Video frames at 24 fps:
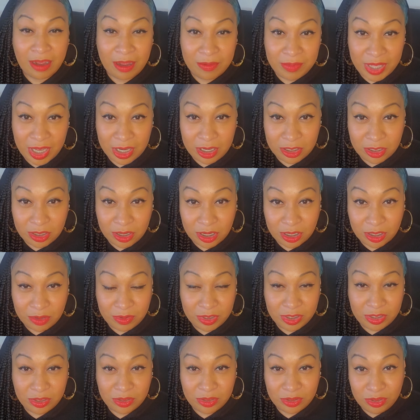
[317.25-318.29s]
I'm not going to argue
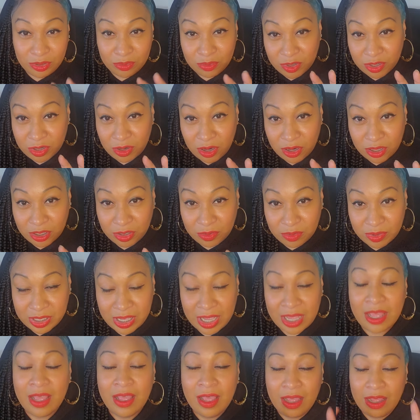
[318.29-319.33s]
with you. You want to argue with
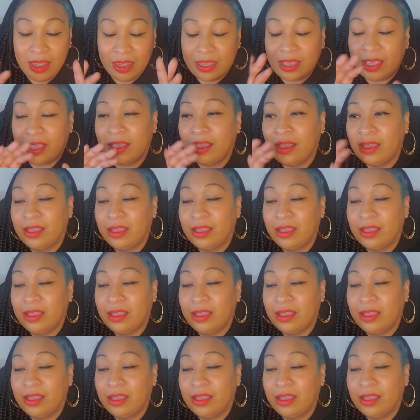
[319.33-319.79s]
that? Okay,